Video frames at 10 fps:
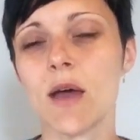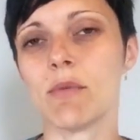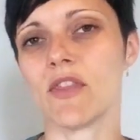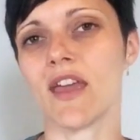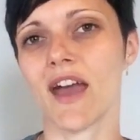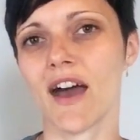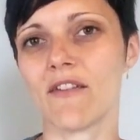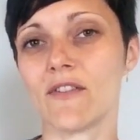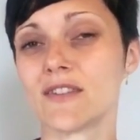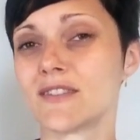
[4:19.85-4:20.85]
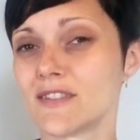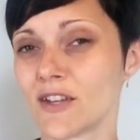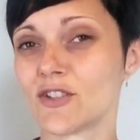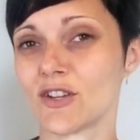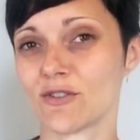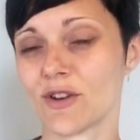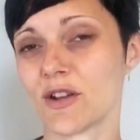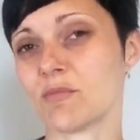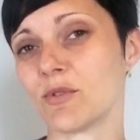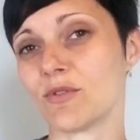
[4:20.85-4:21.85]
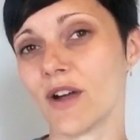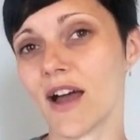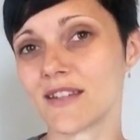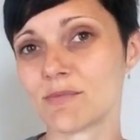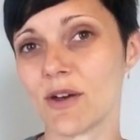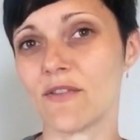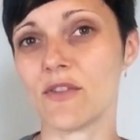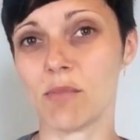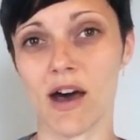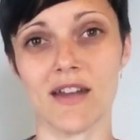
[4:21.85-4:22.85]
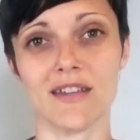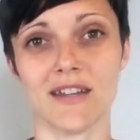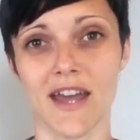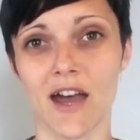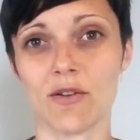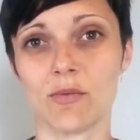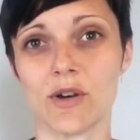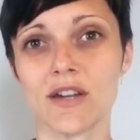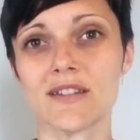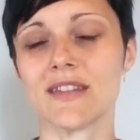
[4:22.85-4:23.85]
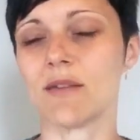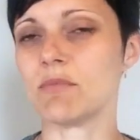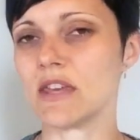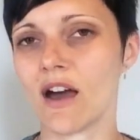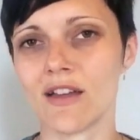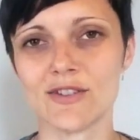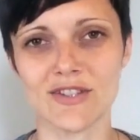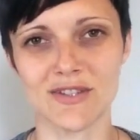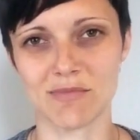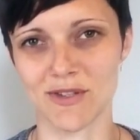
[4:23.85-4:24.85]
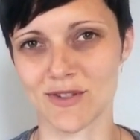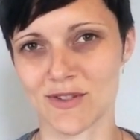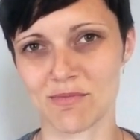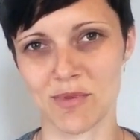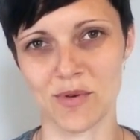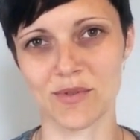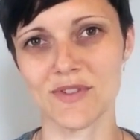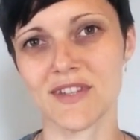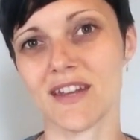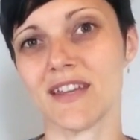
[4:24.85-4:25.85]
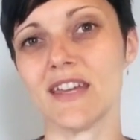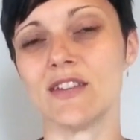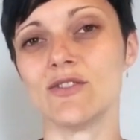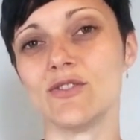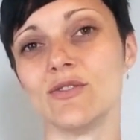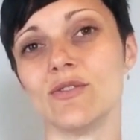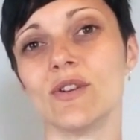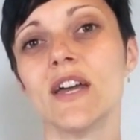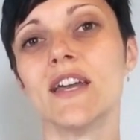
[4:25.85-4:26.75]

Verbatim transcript: but they have such an incredible grasp of the body and how it works, and beyond just the muscles and bones, getting into